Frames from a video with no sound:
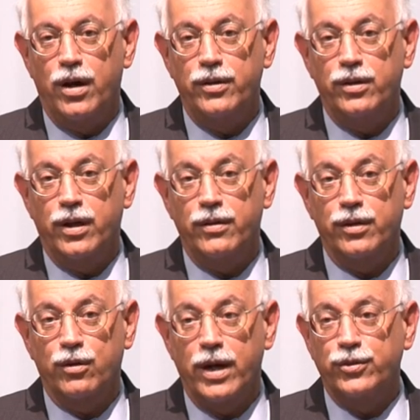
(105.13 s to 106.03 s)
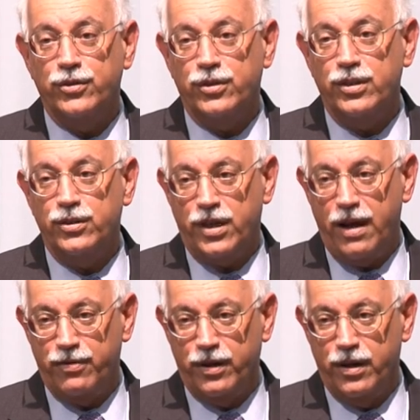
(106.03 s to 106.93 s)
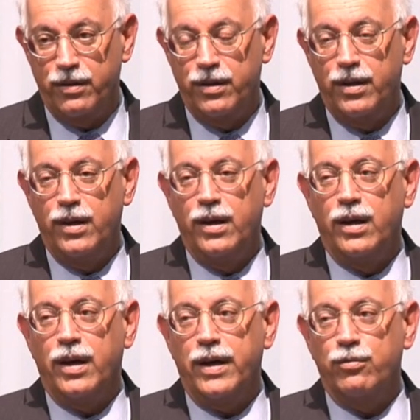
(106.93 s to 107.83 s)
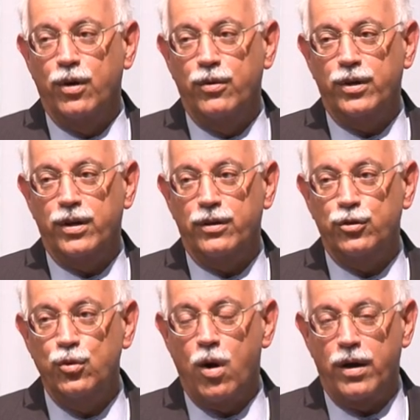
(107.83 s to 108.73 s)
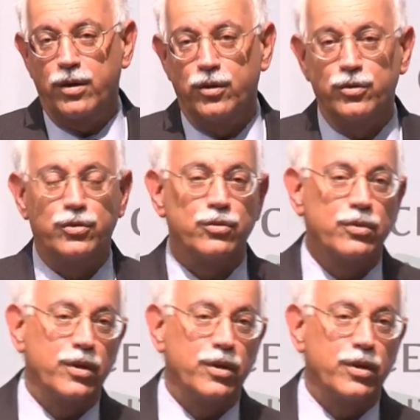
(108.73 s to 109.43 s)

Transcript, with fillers: on uh, the crisis in East Africa. I wrote uh, two articles